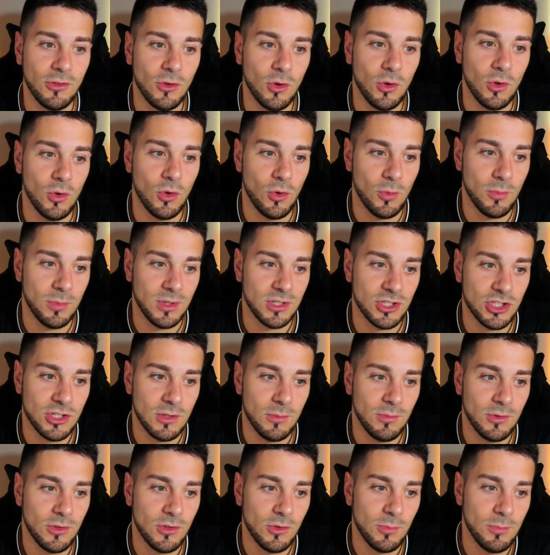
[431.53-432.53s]
or
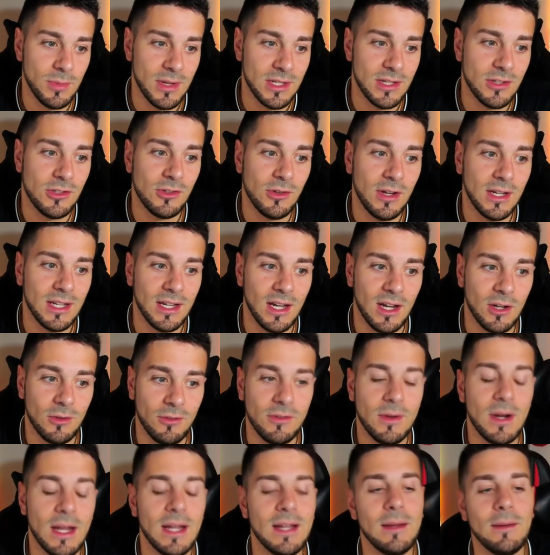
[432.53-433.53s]
bishop to b3 are
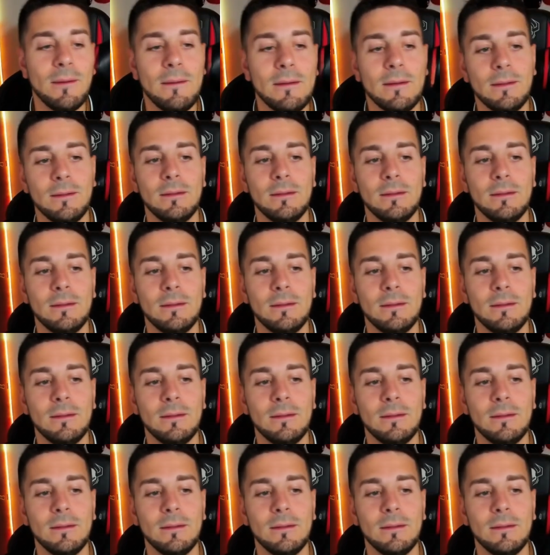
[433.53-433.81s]
fine.